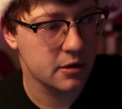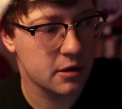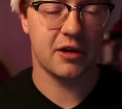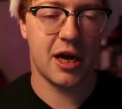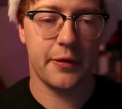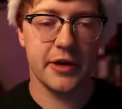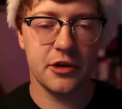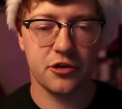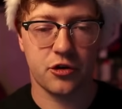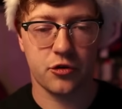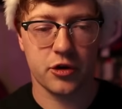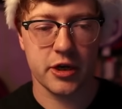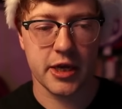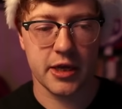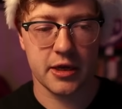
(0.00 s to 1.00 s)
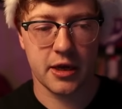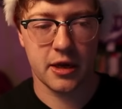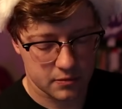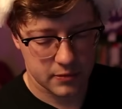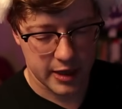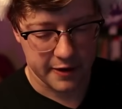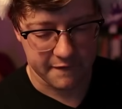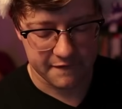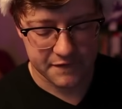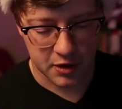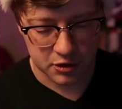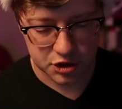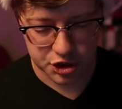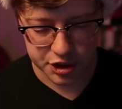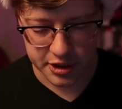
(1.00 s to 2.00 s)
Okay, so now I need to create a
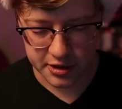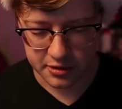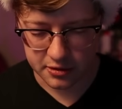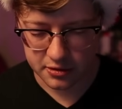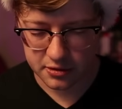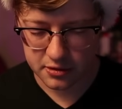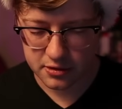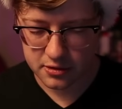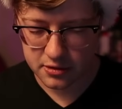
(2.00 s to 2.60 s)
function